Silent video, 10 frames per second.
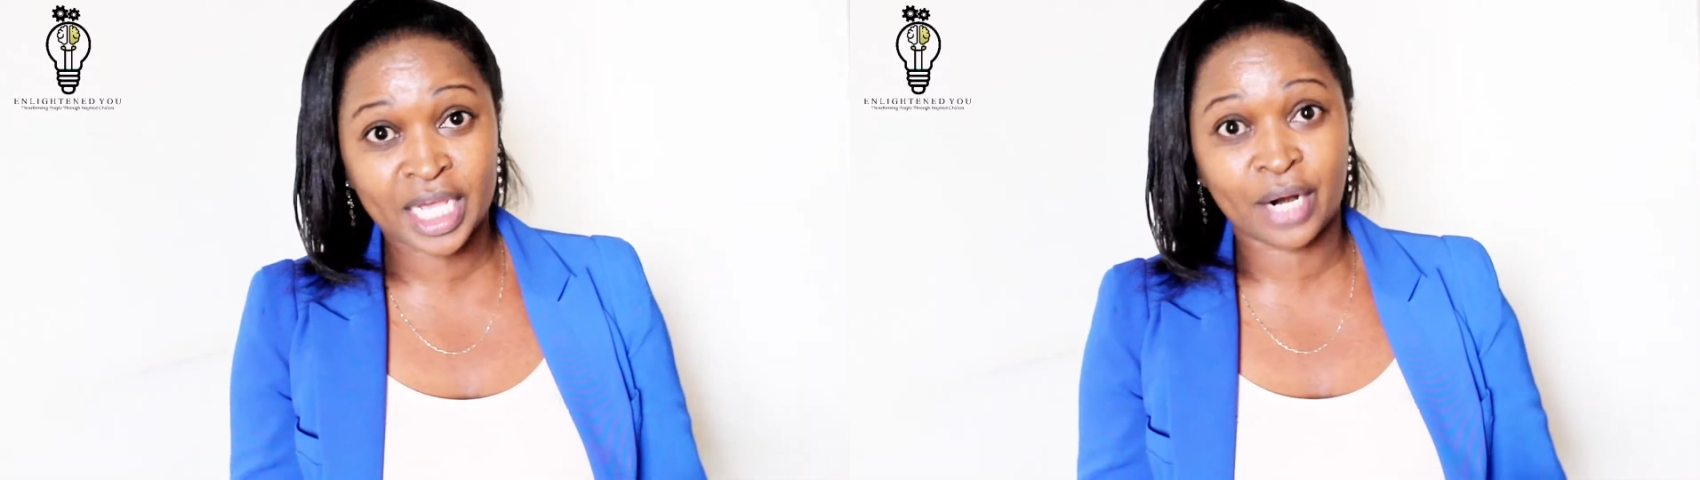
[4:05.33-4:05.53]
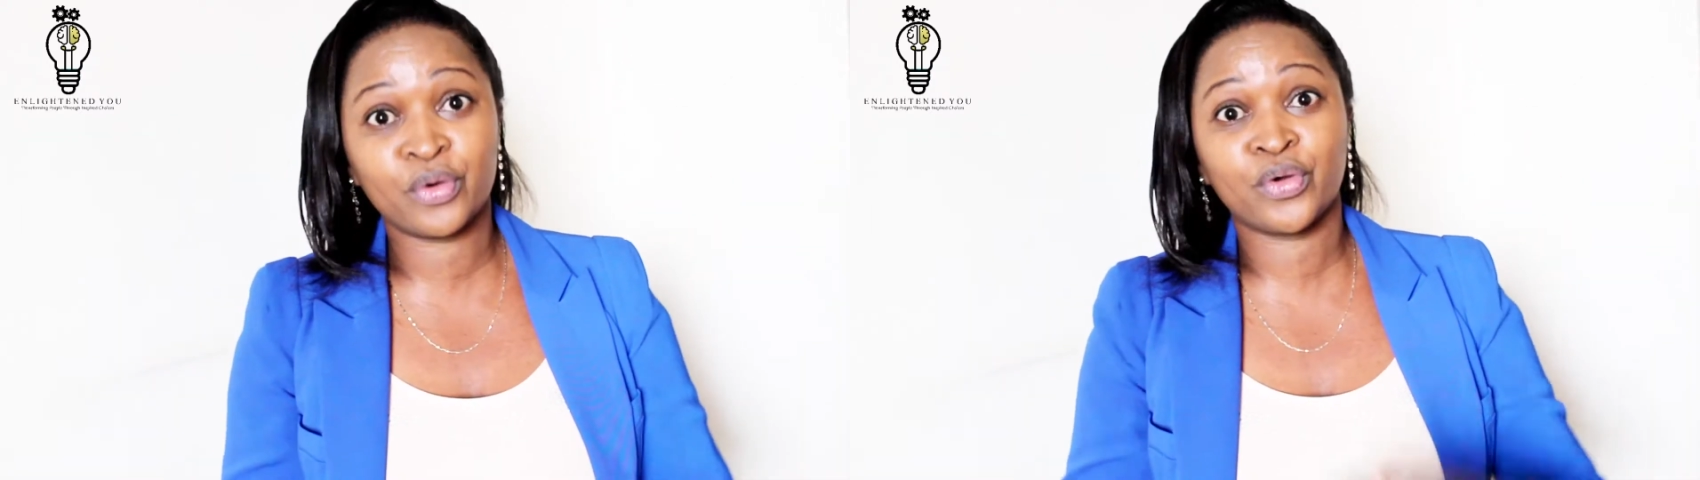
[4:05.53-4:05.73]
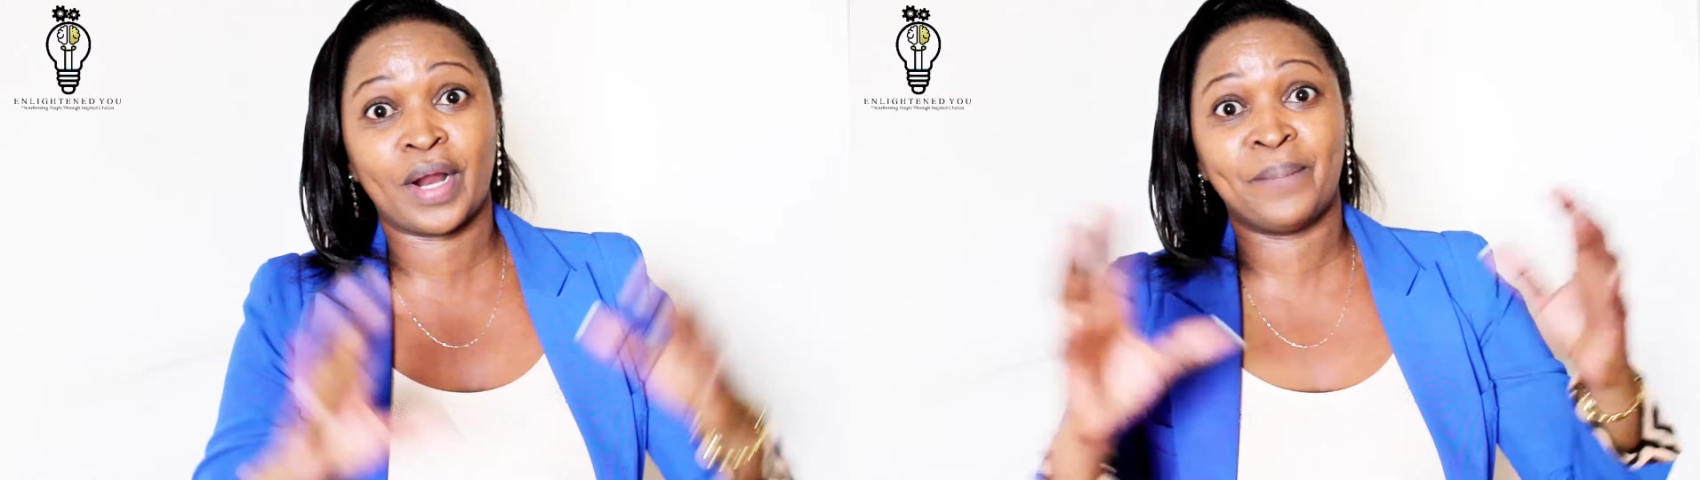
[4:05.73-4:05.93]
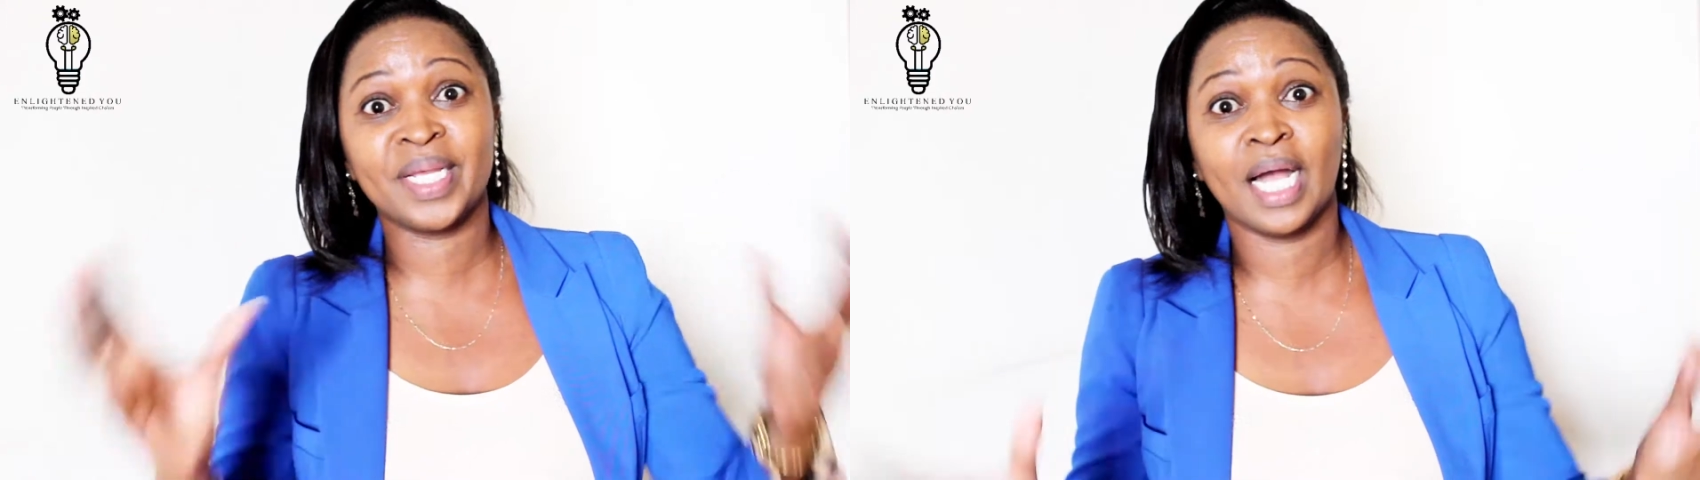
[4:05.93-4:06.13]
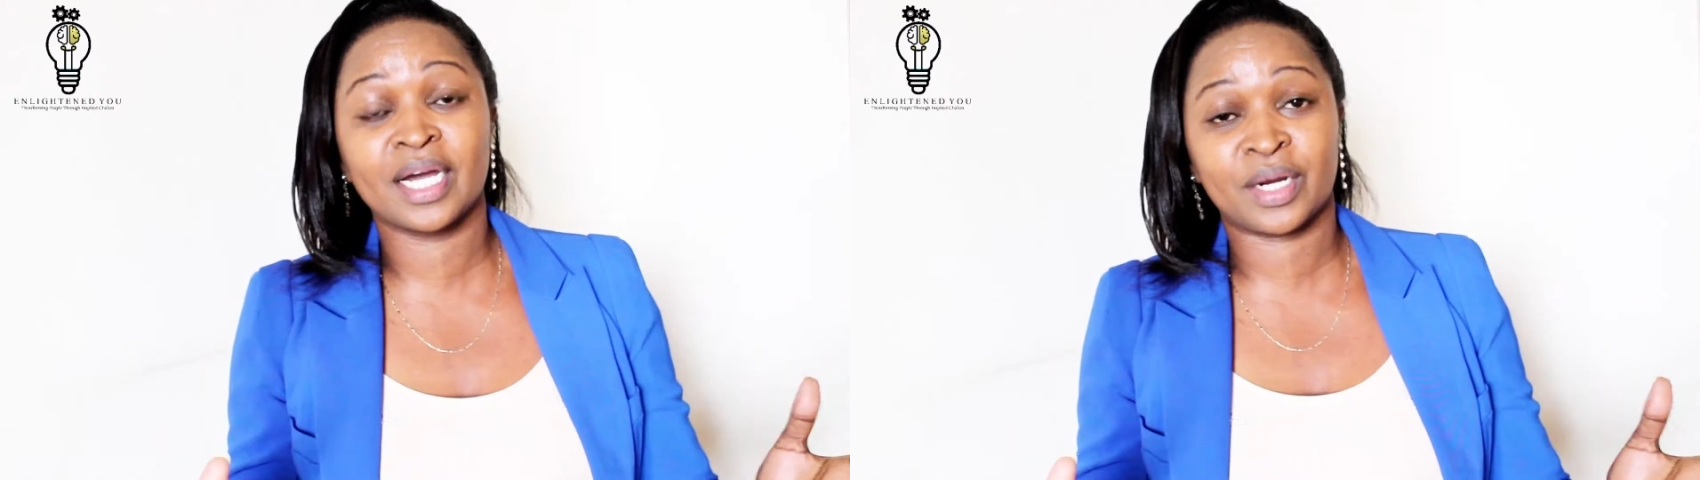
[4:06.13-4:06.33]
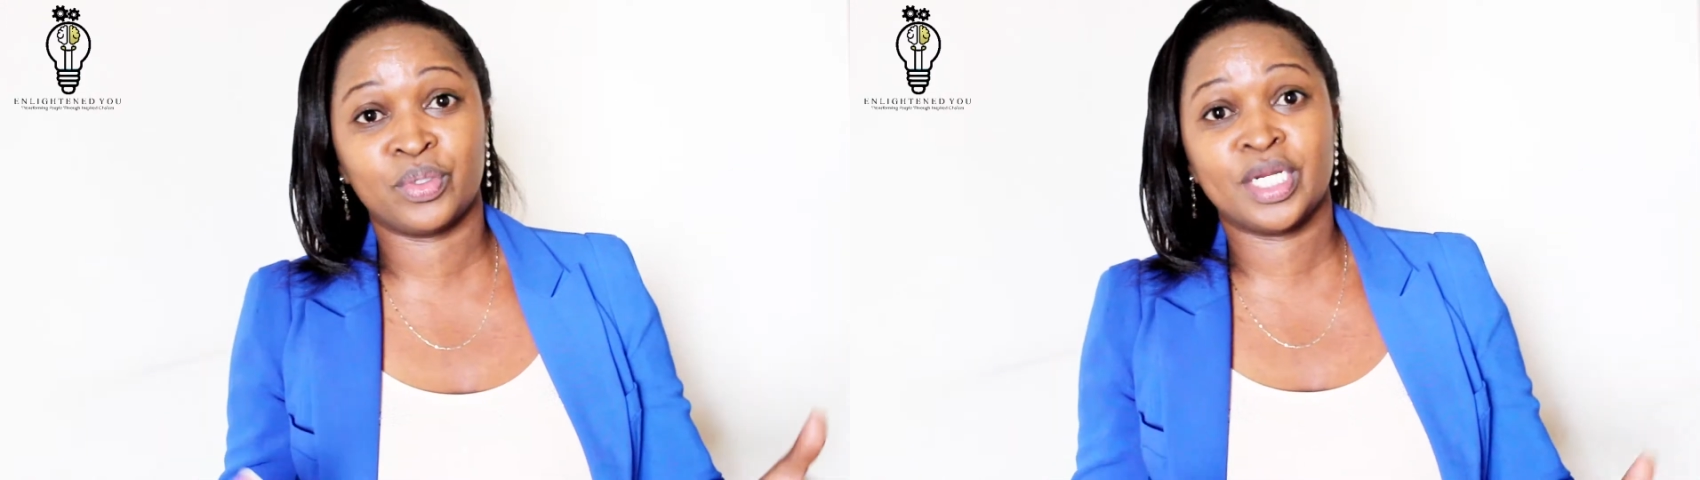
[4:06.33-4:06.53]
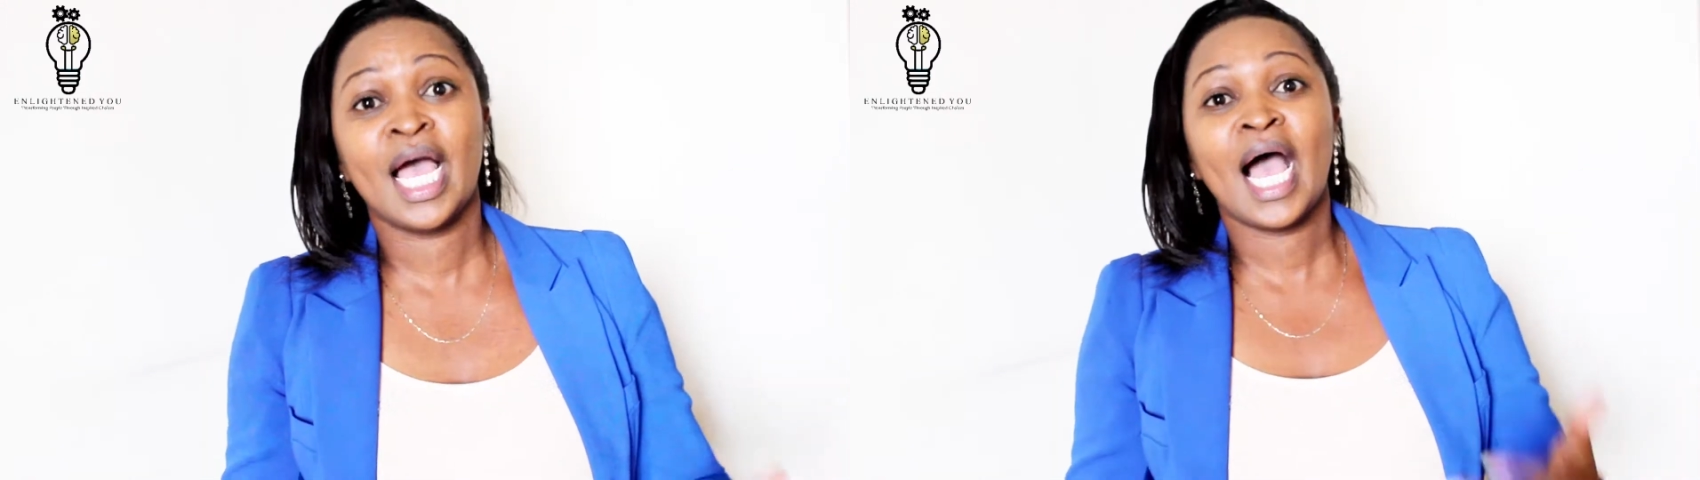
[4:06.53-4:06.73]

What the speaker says: crowd or a bigger crowd.